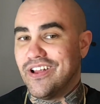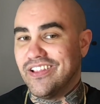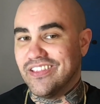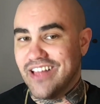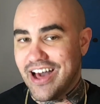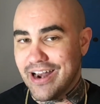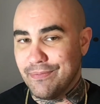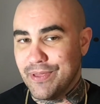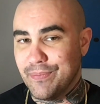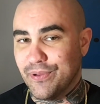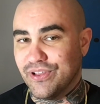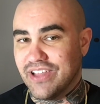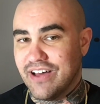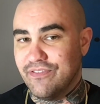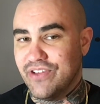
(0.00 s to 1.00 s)
a lot of
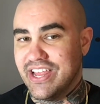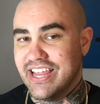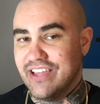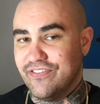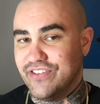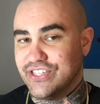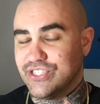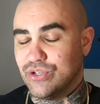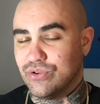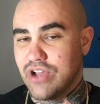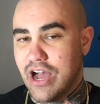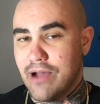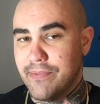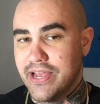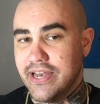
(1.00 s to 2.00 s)
people love it if it's so
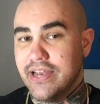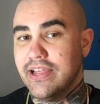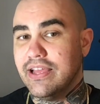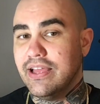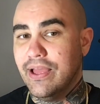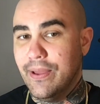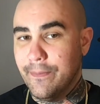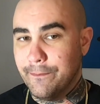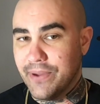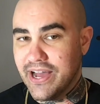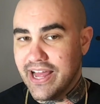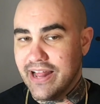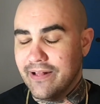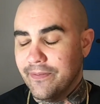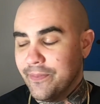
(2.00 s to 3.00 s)
common
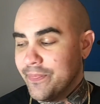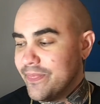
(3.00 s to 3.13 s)
but